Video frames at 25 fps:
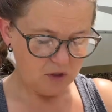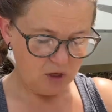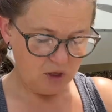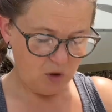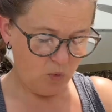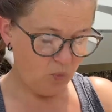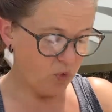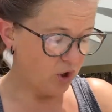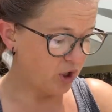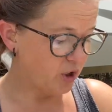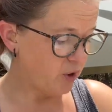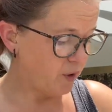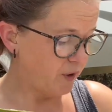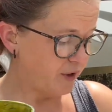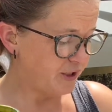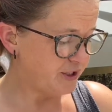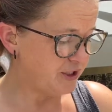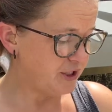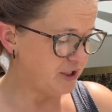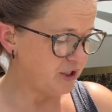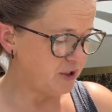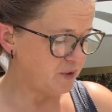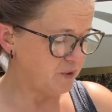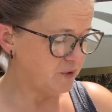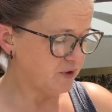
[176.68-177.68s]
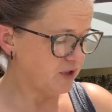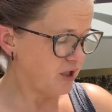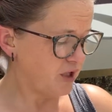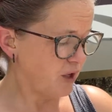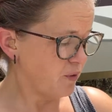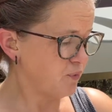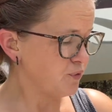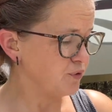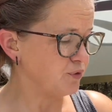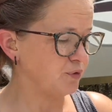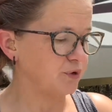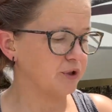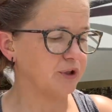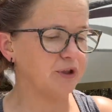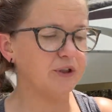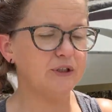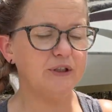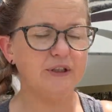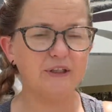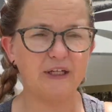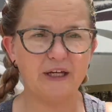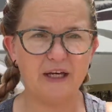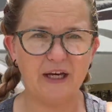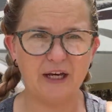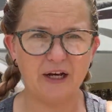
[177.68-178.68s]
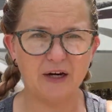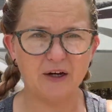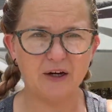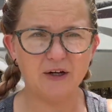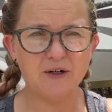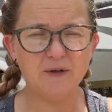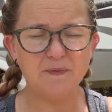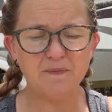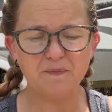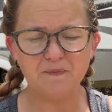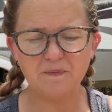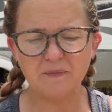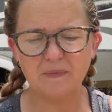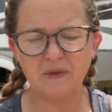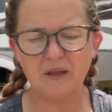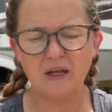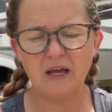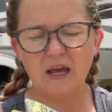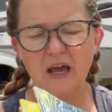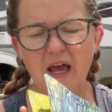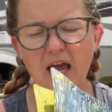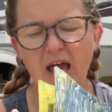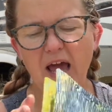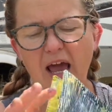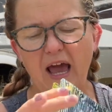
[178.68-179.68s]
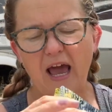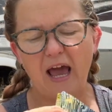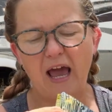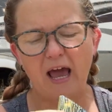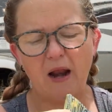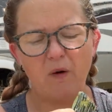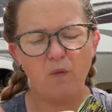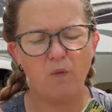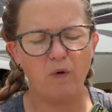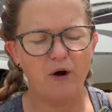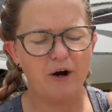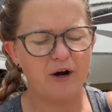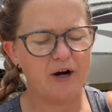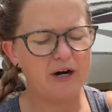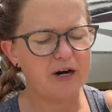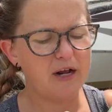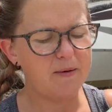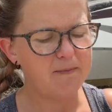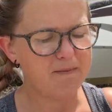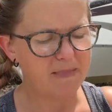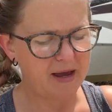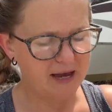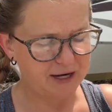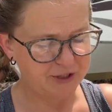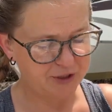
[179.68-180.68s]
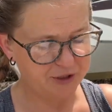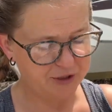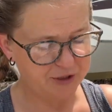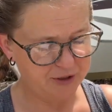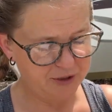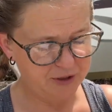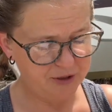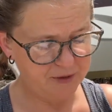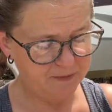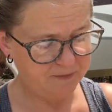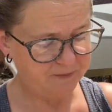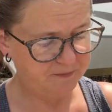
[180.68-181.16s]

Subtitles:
We're going to use our ruler here, and we're going to measure